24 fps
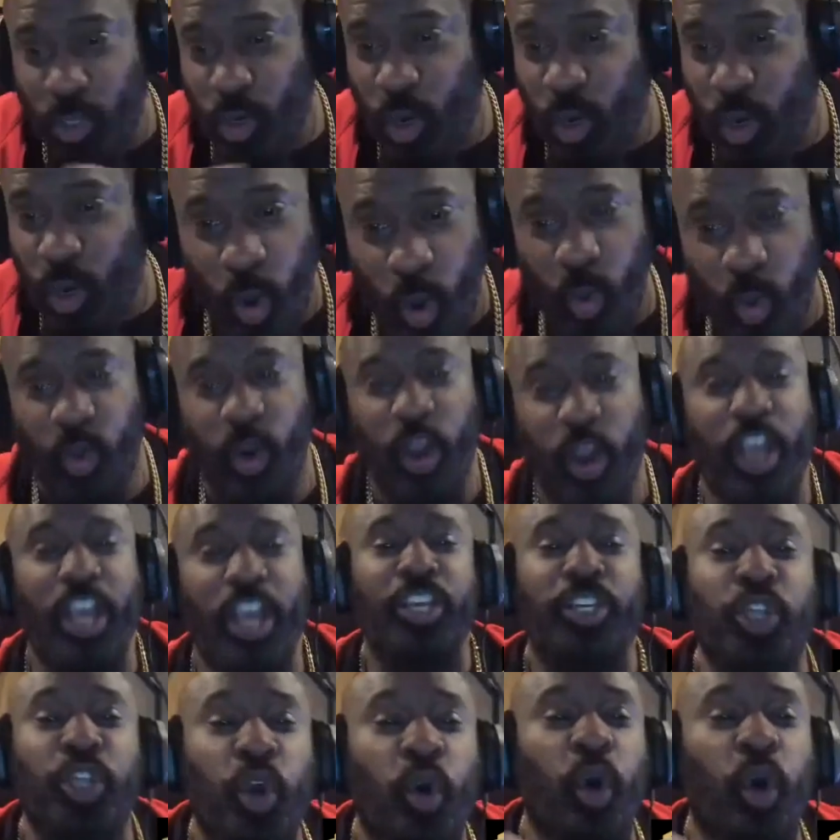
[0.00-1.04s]
hold.
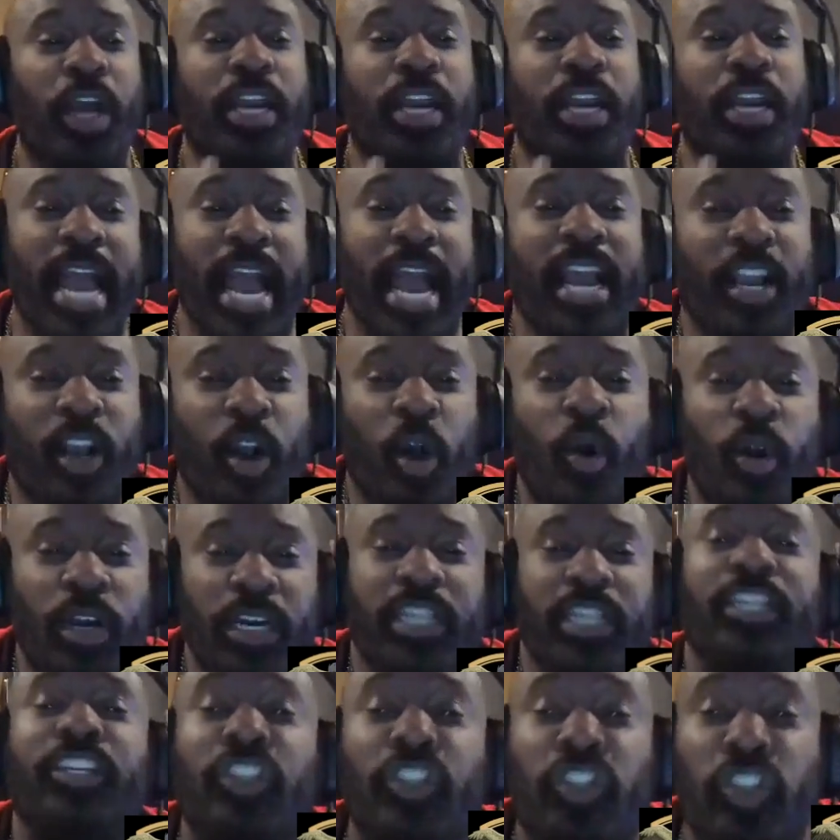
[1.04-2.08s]
You are not going
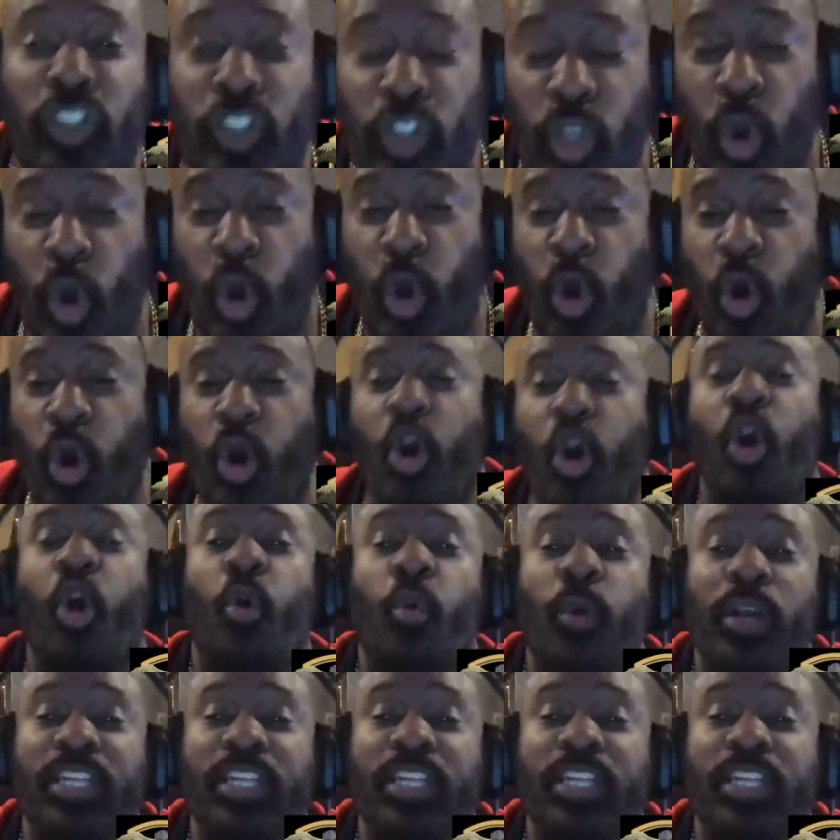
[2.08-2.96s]
in the store with